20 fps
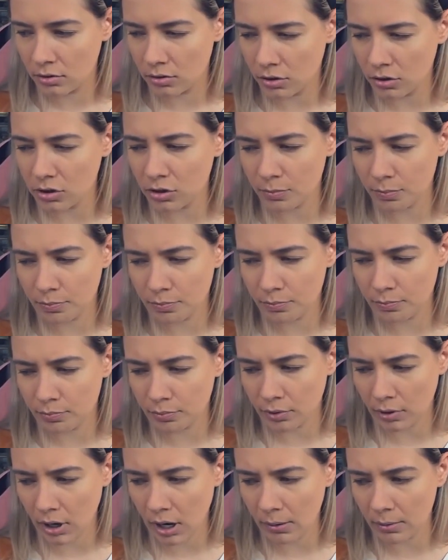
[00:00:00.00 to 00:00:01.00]
Those are
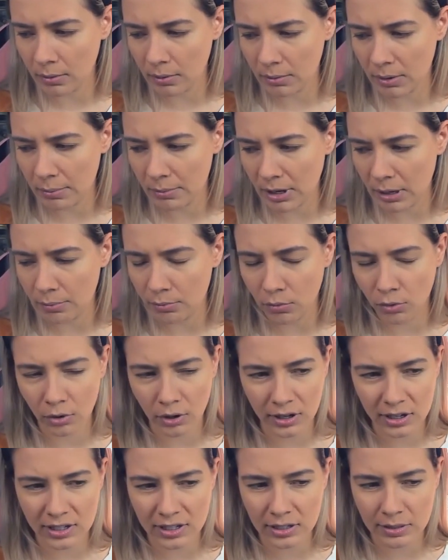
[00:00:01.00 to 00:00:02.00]
probably my
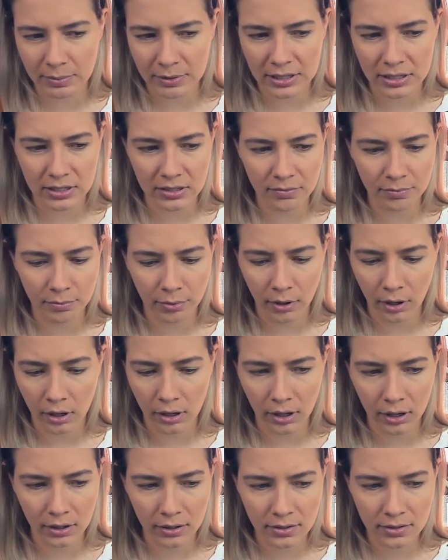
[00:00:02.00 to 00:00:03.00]
more expensive
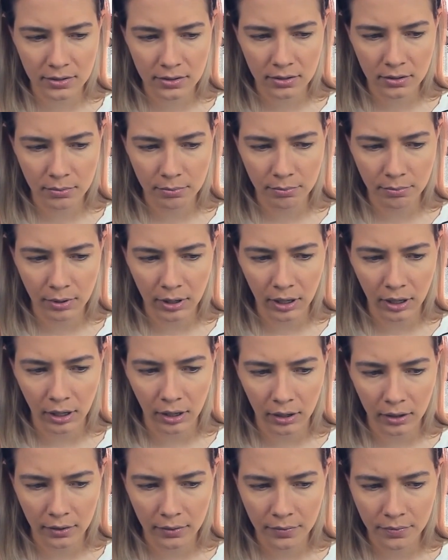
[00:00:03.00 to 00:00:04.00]
products,
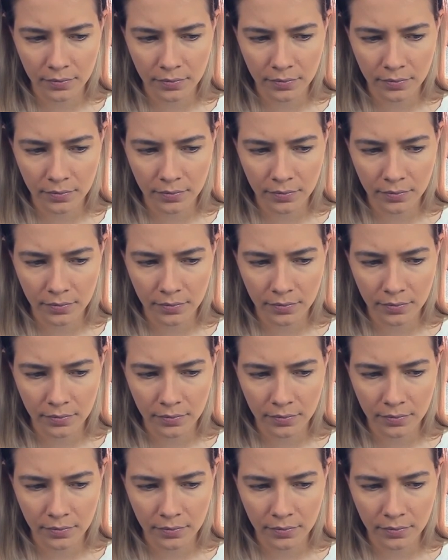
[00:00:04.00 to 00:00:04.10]
but